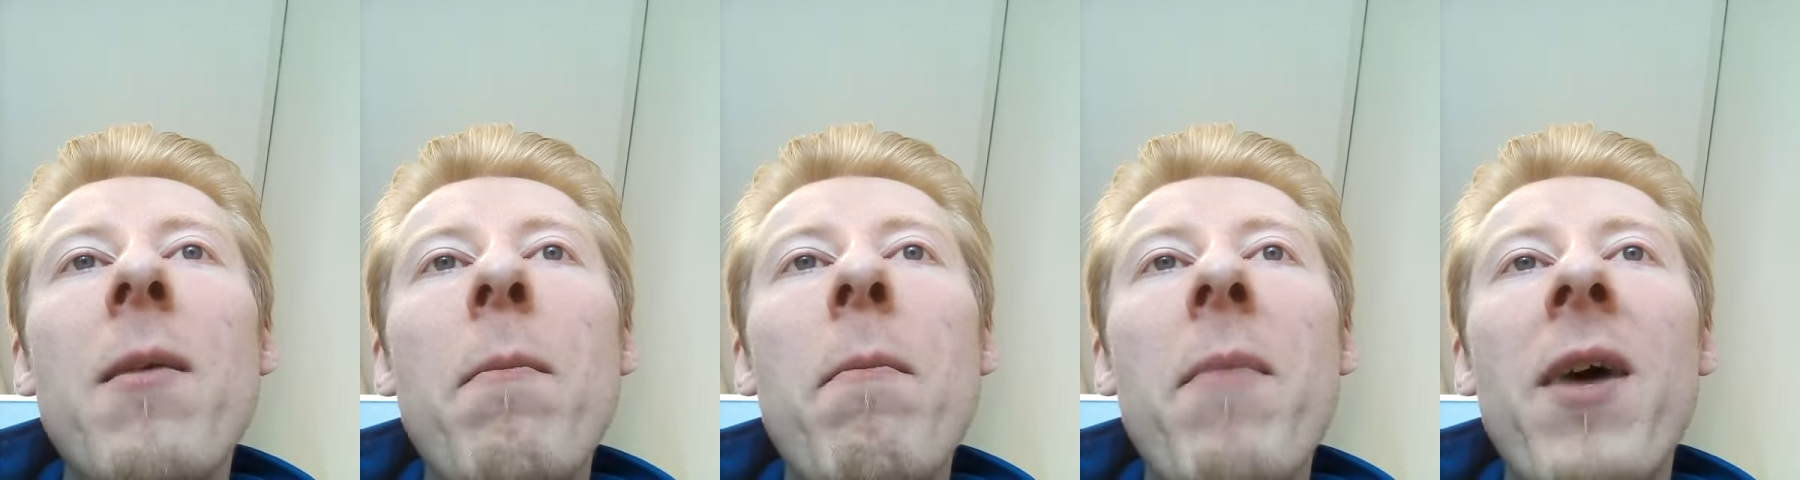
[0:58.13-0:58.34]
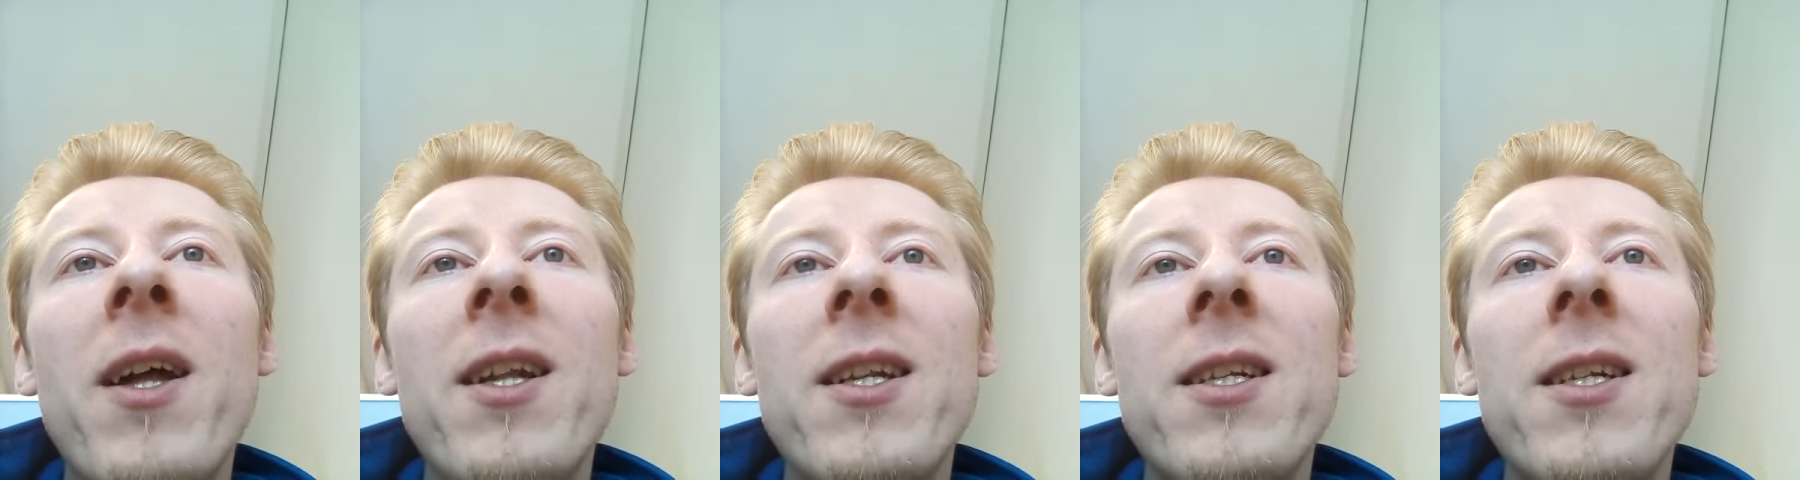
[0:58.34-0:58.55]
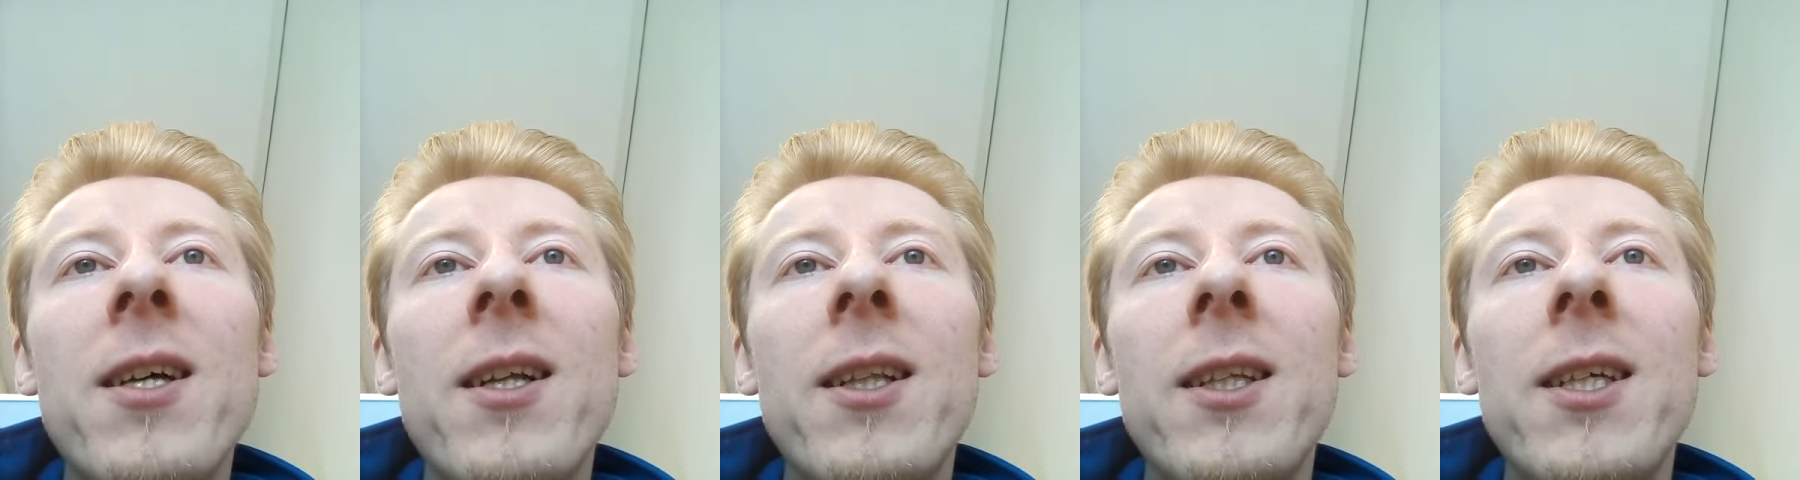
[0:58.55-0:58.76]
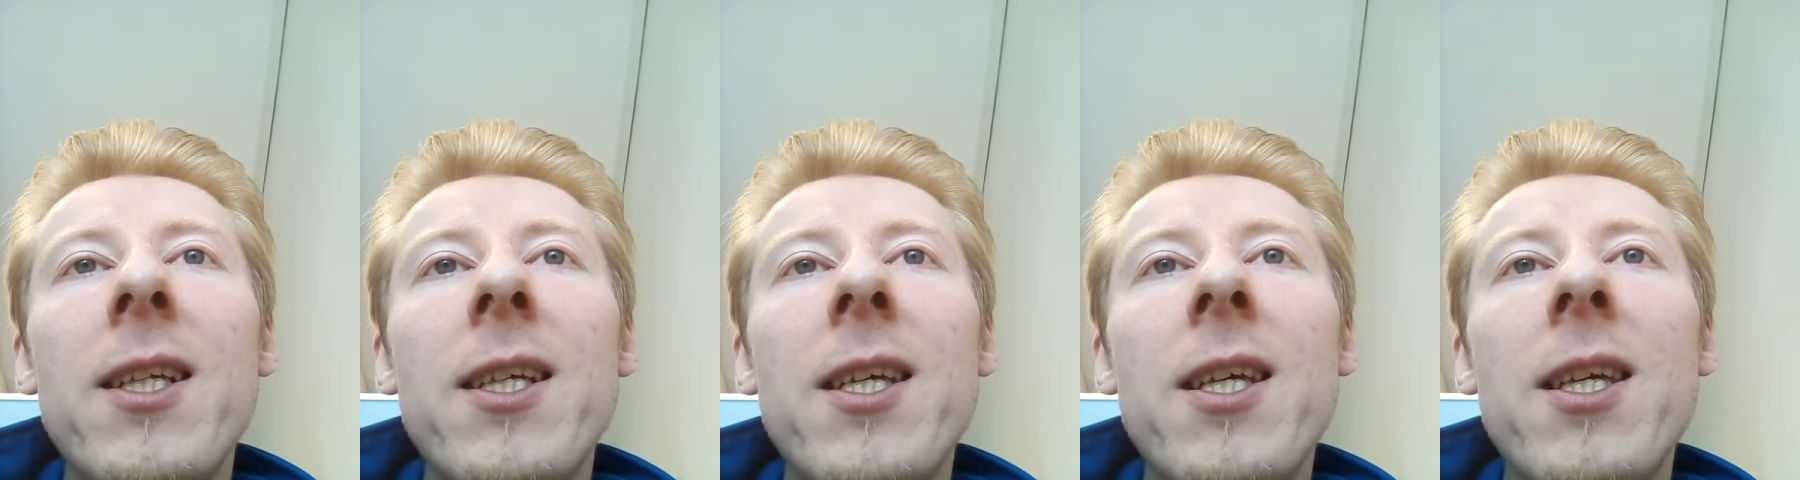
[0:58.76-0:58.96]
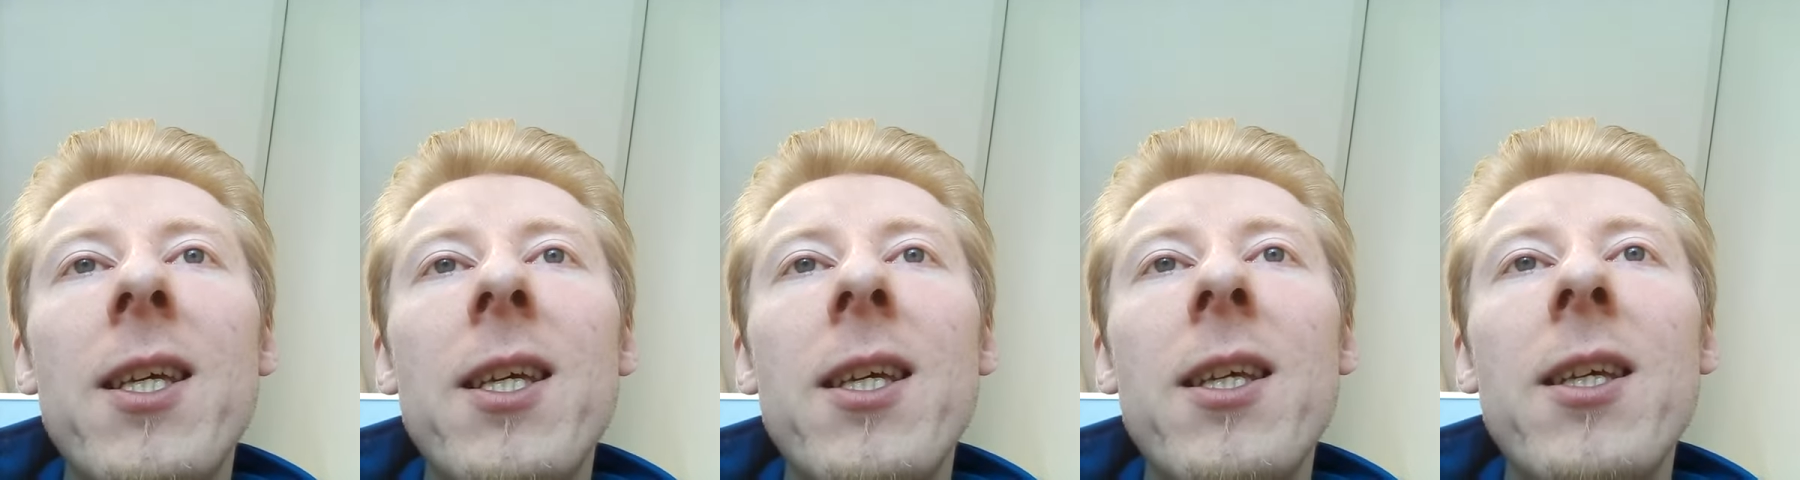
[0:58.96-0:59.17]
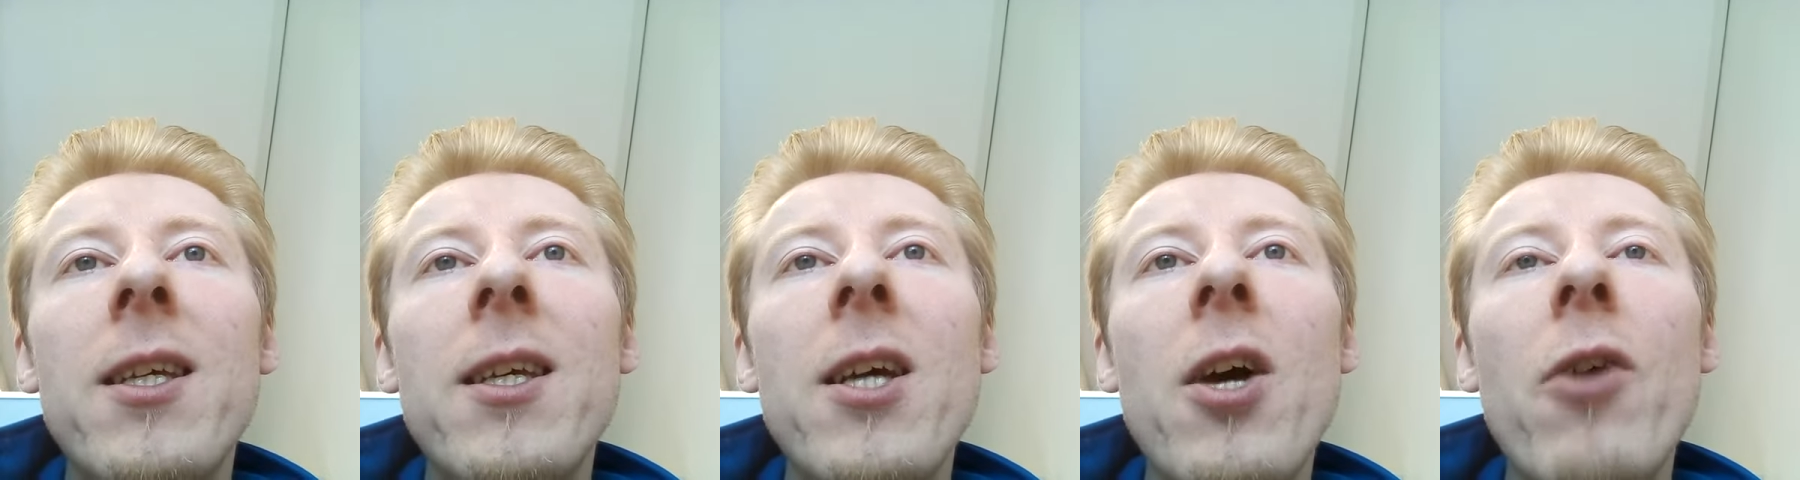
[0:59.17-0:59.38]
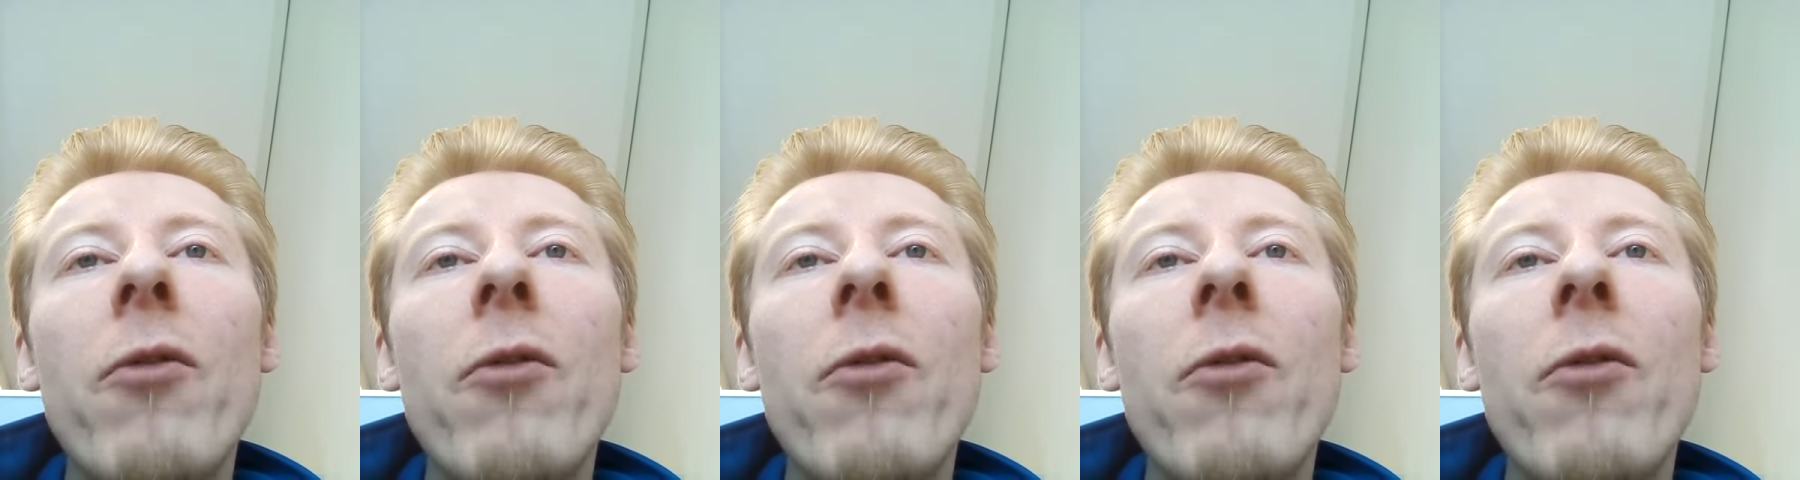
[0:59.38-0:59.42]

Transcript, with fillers: mentality